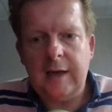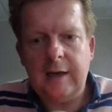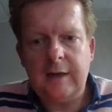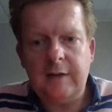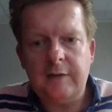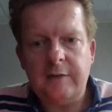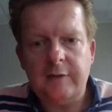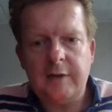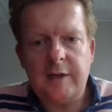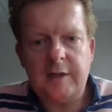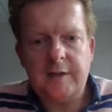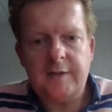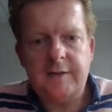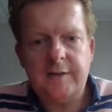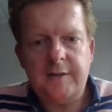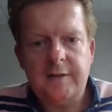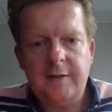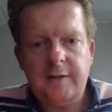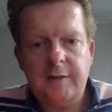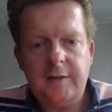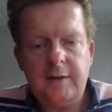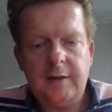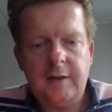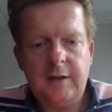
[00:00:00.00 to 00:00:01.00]
interest
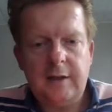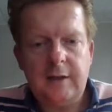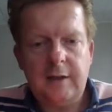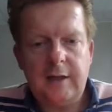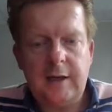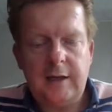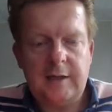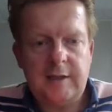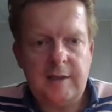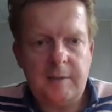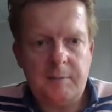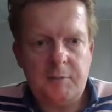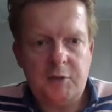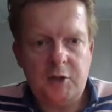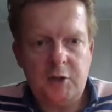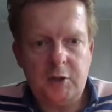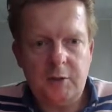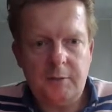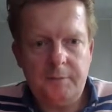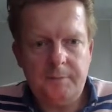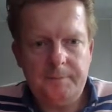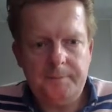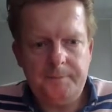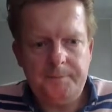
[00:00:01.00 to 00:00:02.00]
exception.
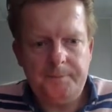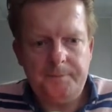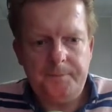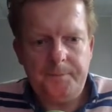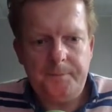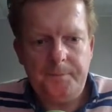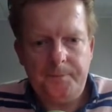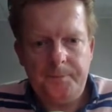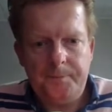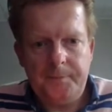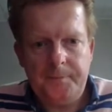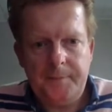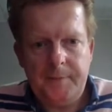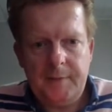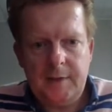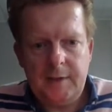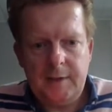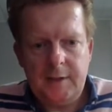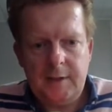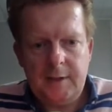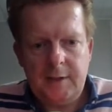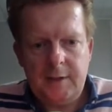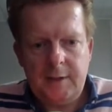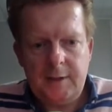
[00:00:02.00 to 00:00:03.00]

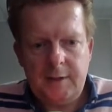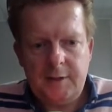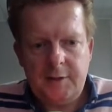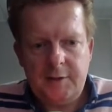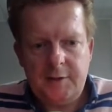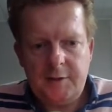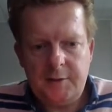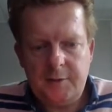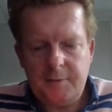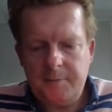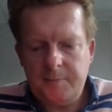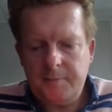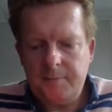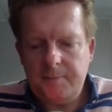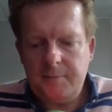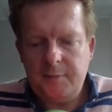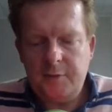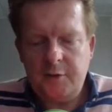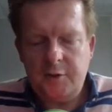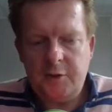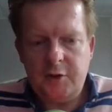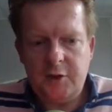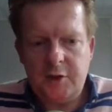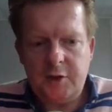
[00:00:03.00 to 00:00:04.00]
So
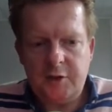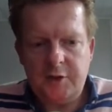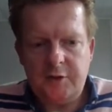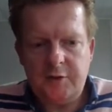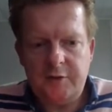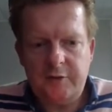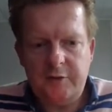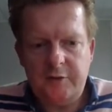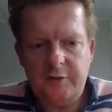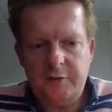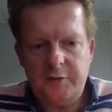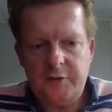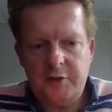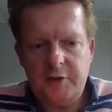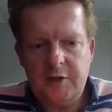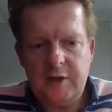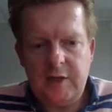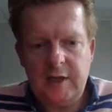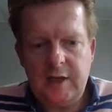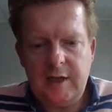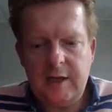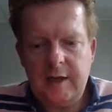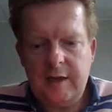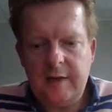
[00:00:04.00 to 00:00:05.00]
just to
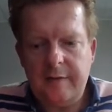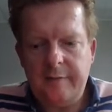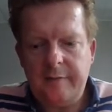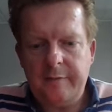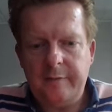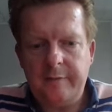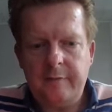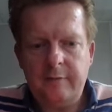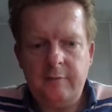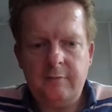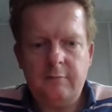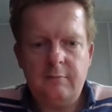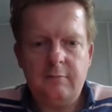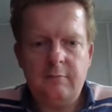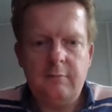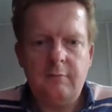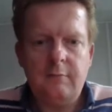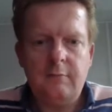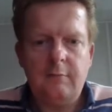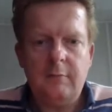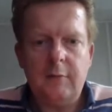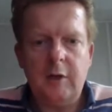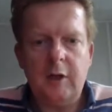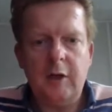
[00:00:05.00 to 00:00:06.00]
see if
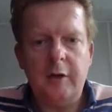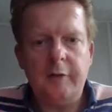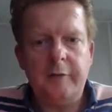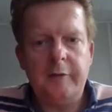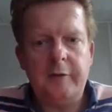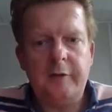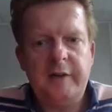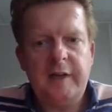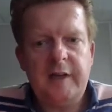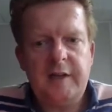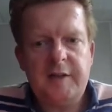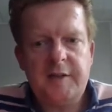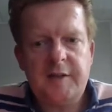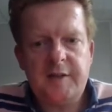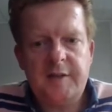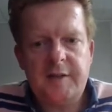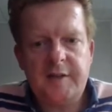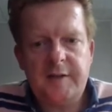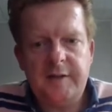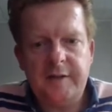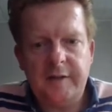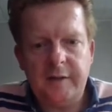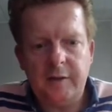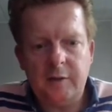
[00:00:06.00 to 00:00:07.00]
all of our tests
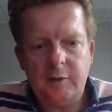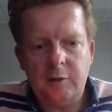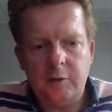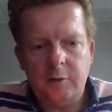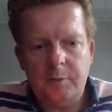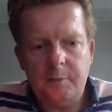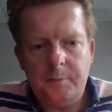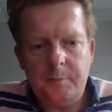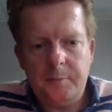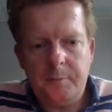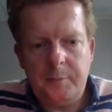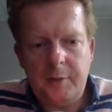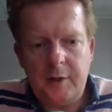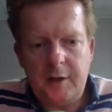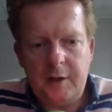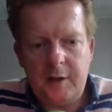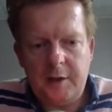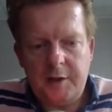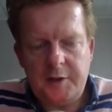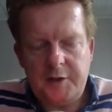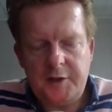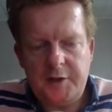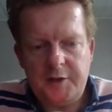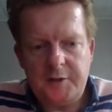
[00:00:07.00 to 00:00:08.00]
still
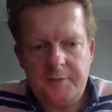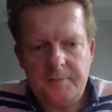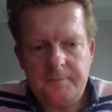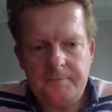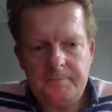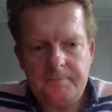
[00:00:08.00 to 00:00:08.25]
pass,